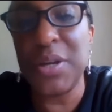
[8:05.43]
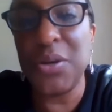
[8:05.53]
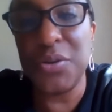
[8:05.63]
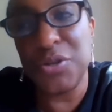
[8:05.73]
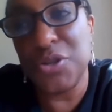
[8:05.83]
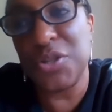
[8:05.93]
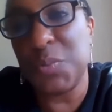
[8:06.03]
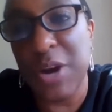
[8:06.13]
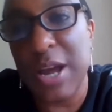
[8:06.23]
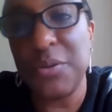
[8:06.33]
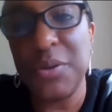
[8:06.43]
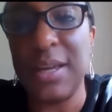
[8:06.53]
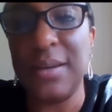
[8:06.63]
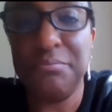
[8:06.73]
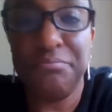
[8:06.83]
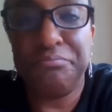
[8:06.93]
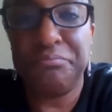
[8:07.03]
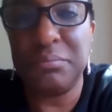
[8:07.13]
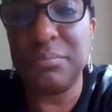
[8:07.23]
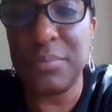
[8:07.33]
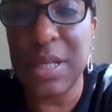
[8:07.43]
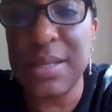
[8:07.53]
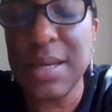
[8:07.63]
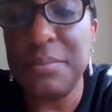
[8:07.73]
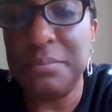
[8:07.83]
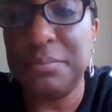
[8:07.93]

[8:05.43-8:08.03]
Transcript: you. You're just brown, and that's it.